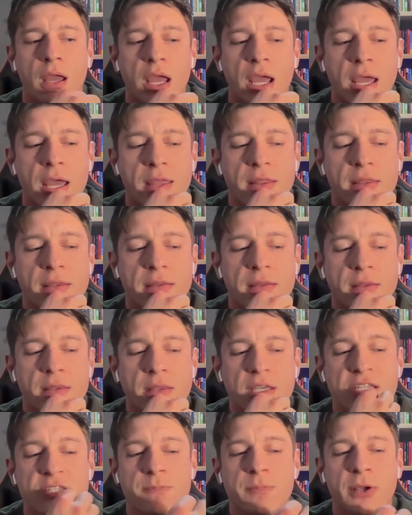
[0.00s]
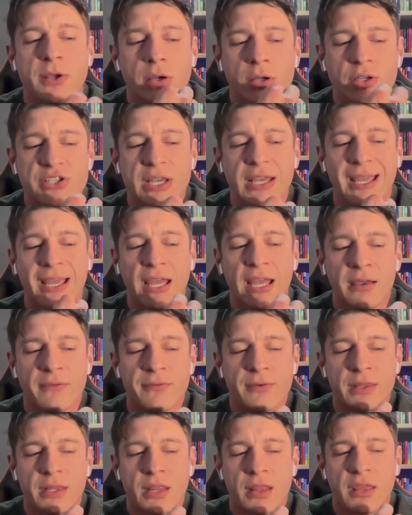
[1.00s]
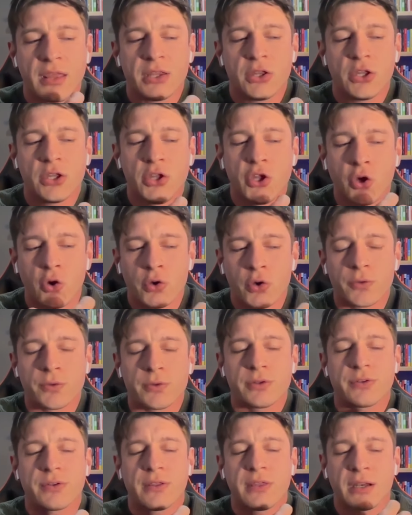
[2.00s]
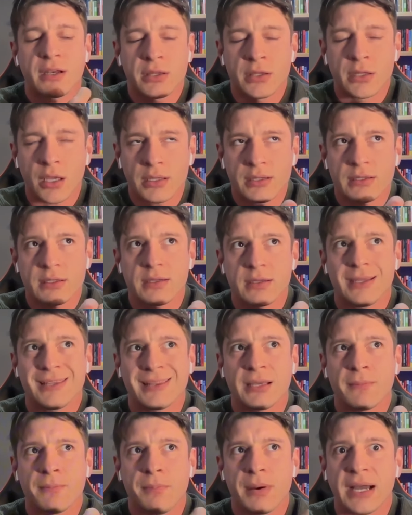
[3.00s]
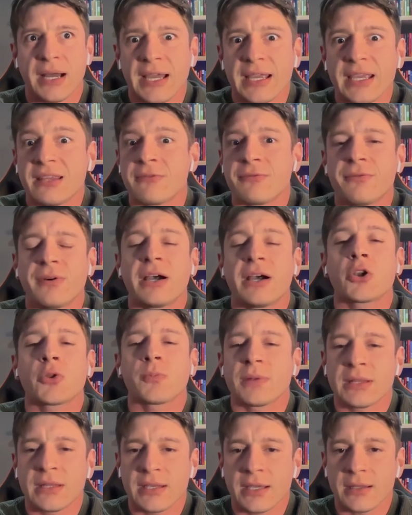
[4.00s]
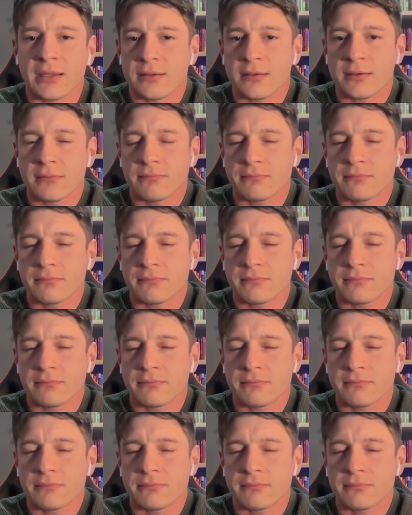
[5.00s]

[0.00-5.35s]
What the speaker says: And it's because they're not in a buying environment yet.